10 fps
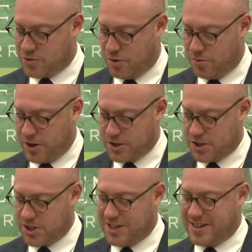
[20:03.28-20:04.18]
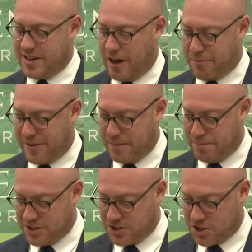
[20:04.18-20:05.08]
Woolworths. It didn't operate a
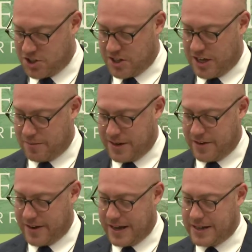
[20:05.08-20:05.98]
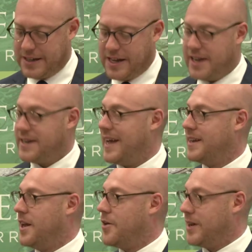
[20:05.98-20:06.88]
business in the common area. It had
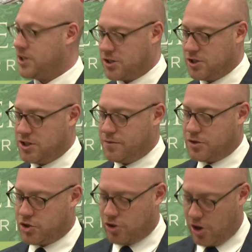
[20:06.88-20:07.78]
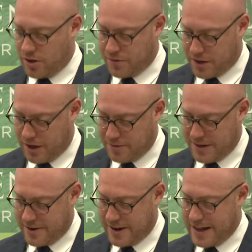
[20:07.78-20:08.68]
no exclusive control of the common
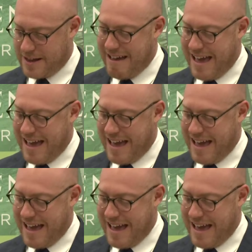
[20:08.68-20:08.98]
area.